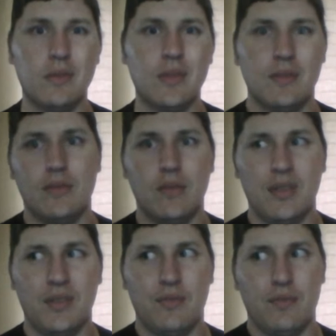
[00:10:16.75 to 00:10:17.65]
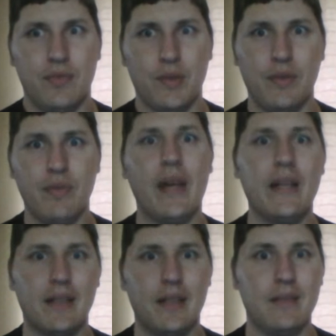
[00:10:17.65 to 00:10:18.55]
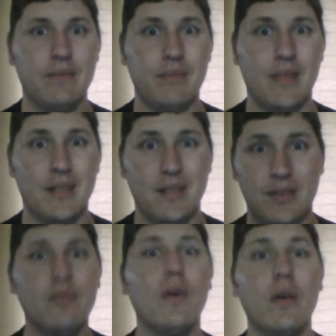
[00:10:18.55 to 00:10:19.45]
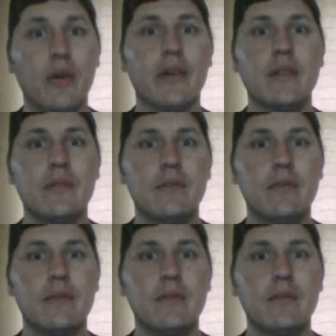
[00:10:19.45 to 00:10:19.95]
just for the fact that it's vulgar.